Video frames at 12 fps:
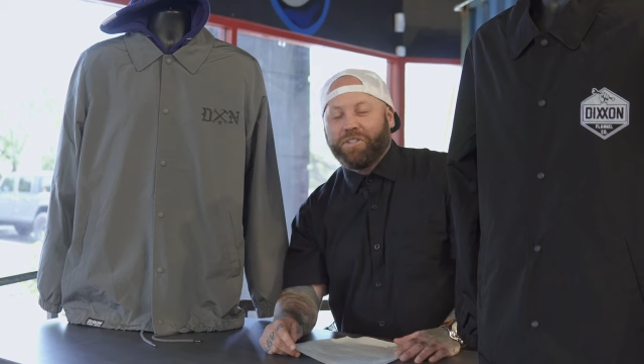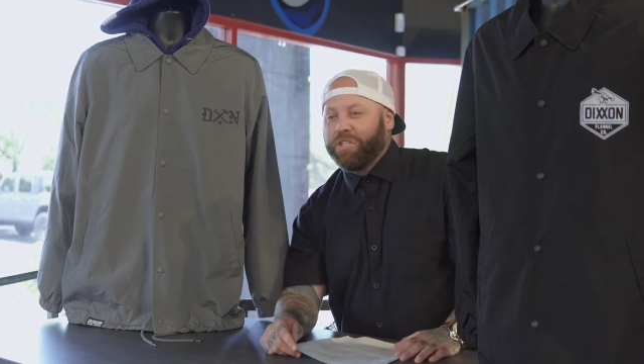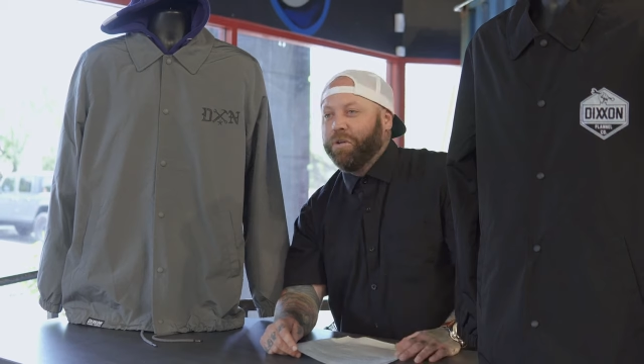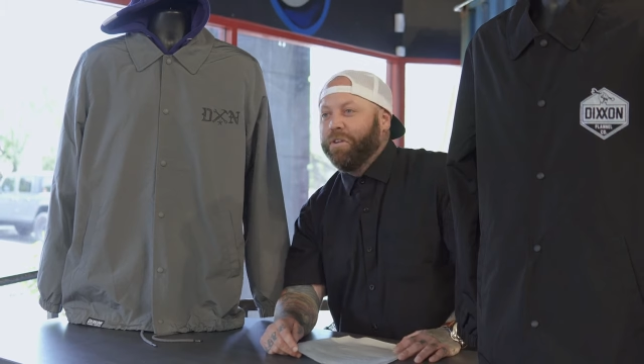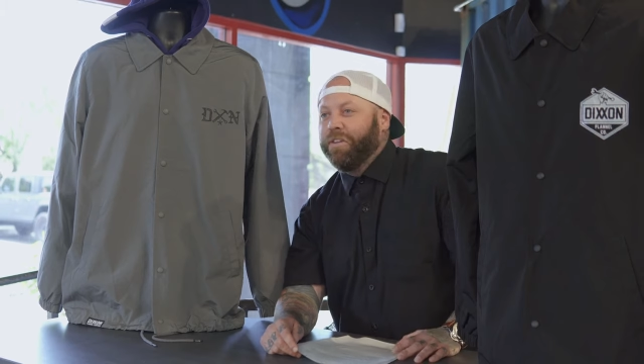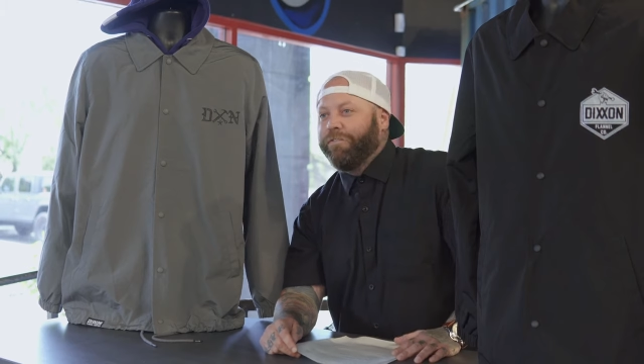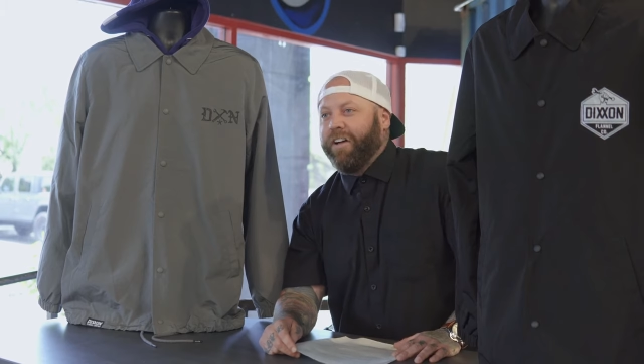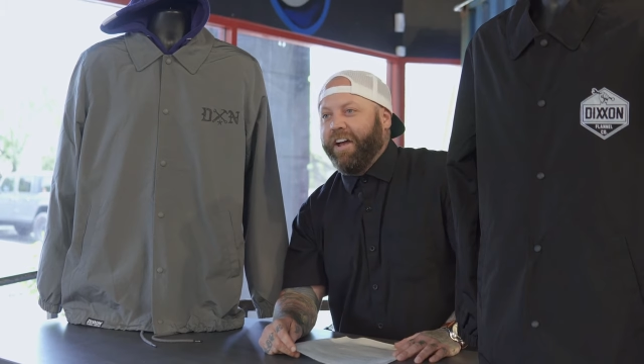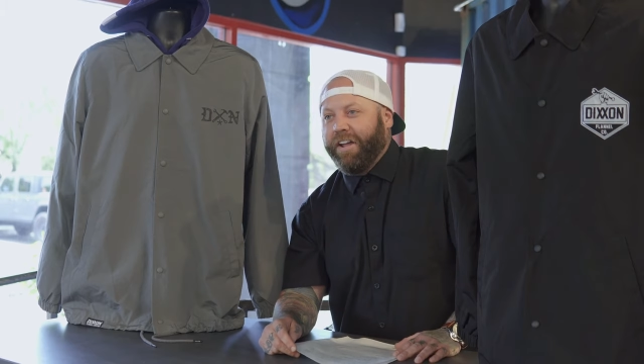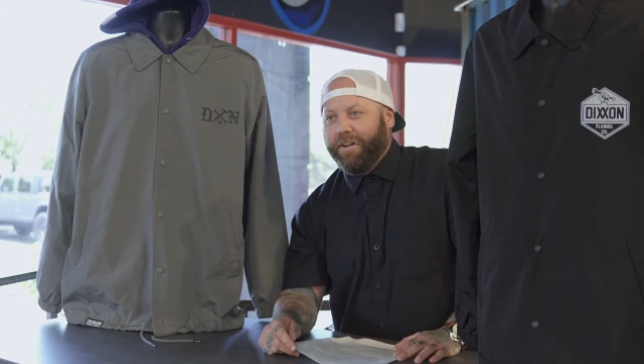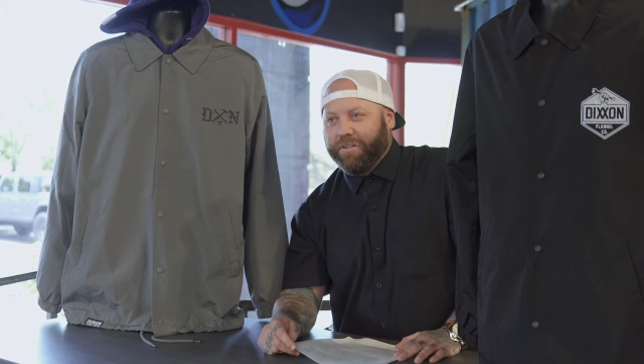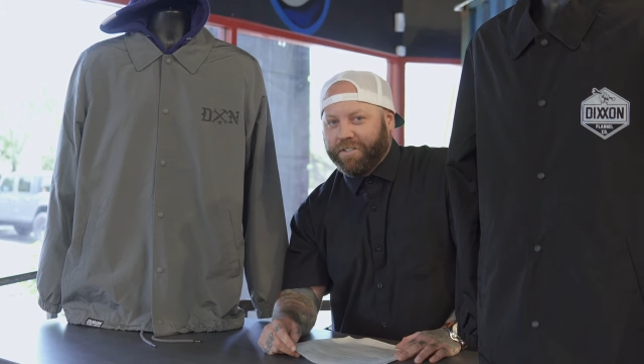to the
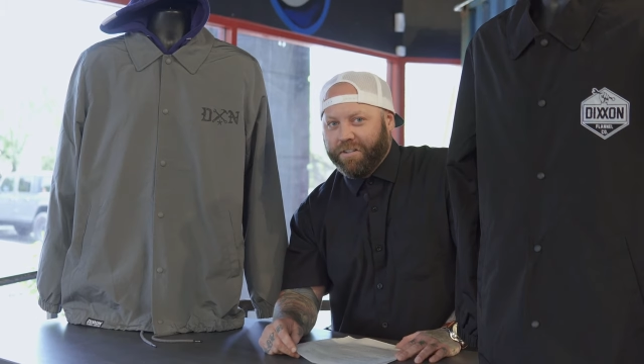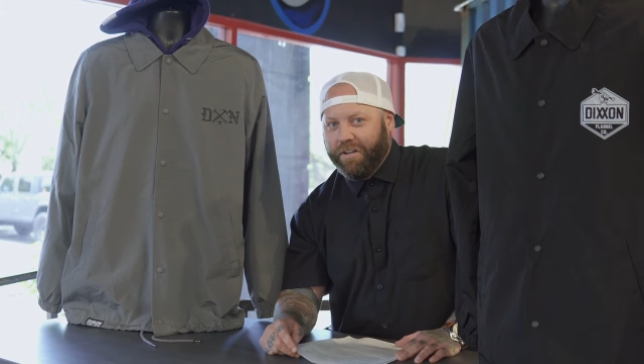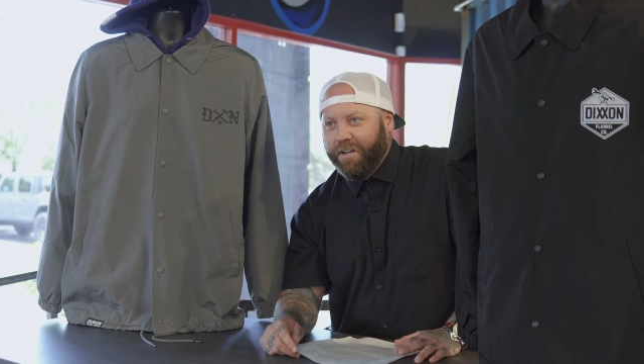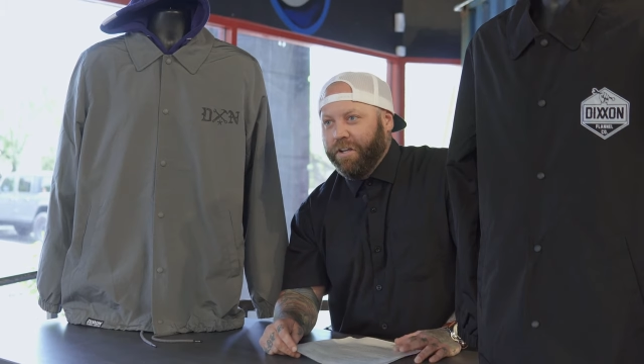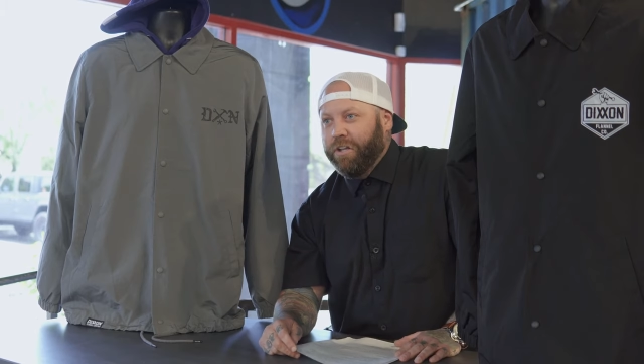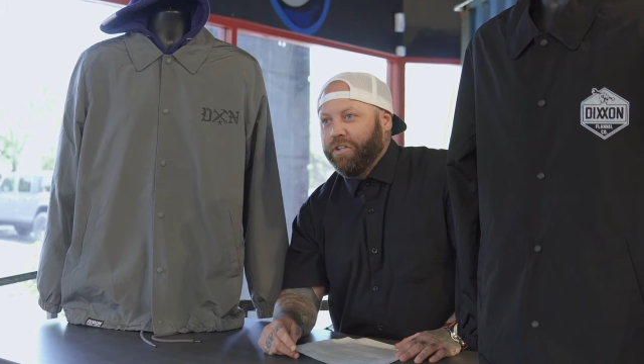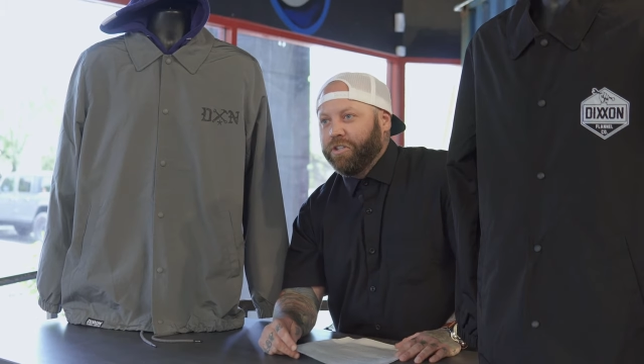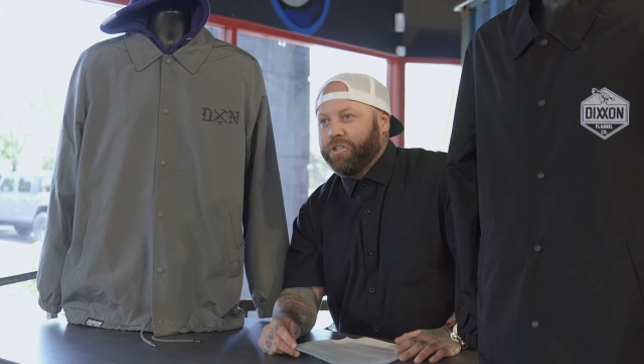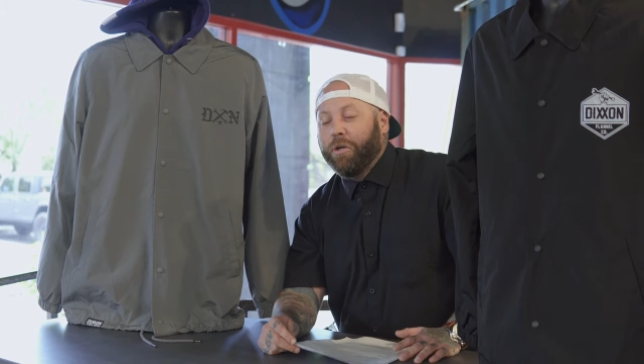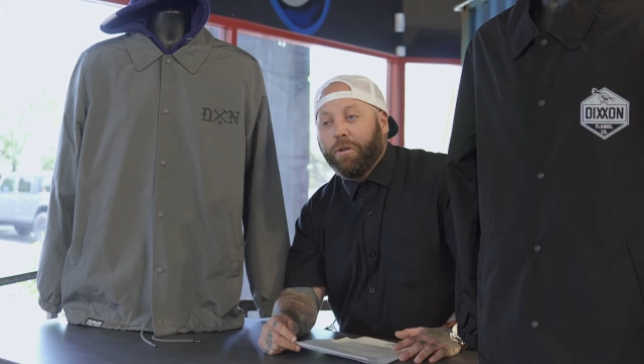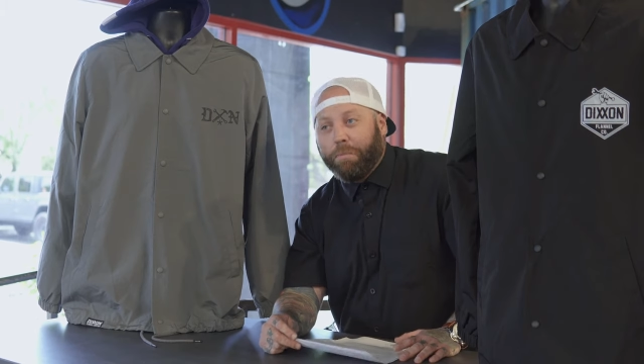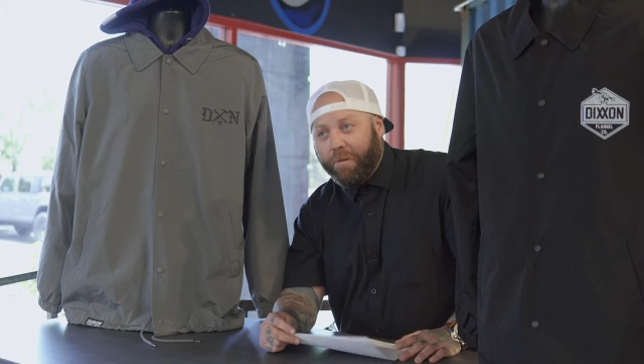flannels, to the